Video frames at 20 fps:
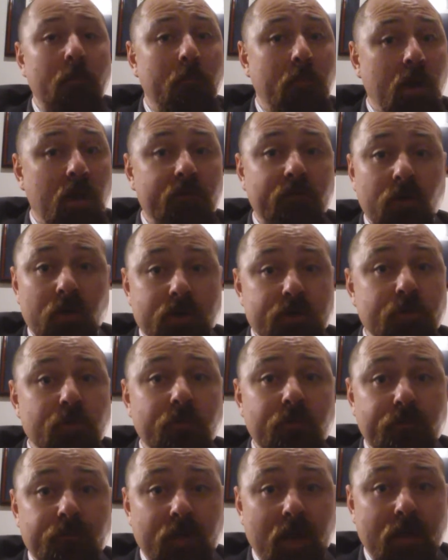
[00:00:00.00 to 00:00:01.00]
by virtue
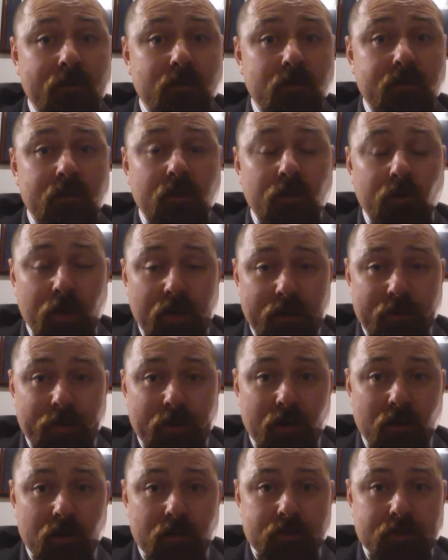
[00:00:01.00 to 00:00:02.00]
of the fact that they're
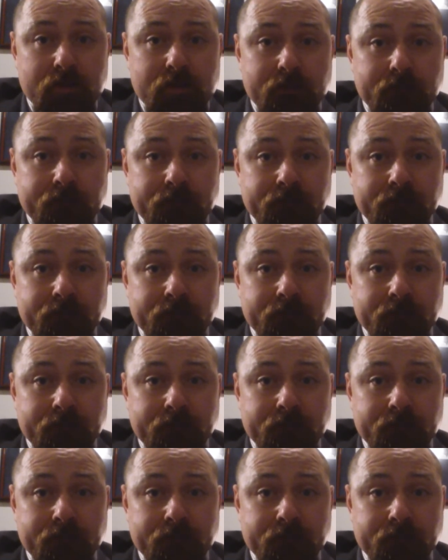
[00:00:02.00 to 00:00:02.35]
grandparents.